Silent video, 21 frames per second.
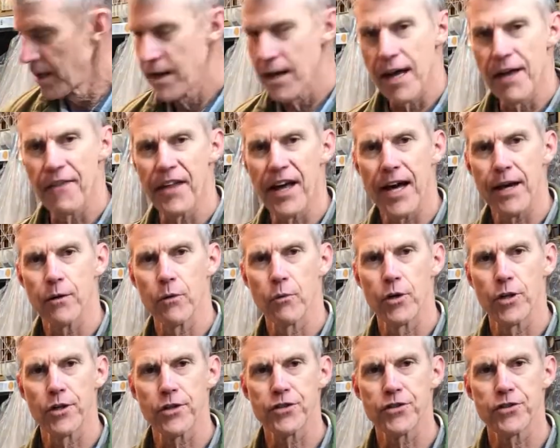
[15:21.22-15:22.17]
and that
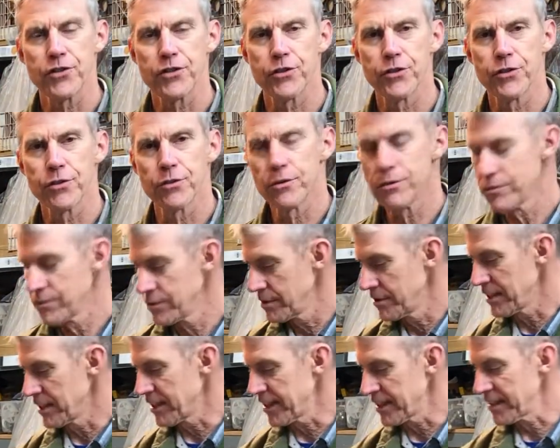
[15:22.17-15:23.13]
works to
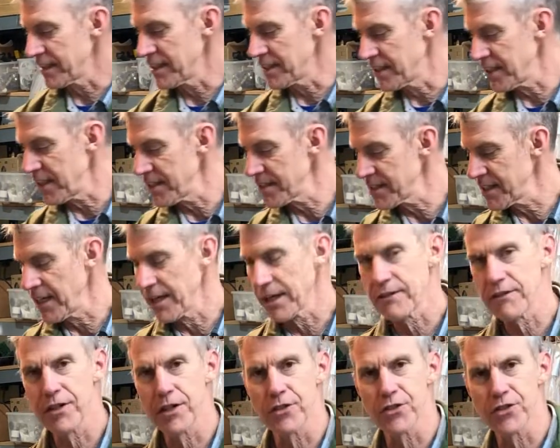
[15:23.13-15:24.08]
get the dust out
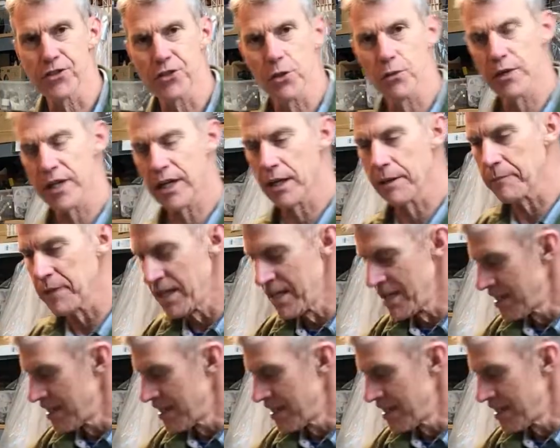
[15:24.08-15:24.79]
of here. So when I'm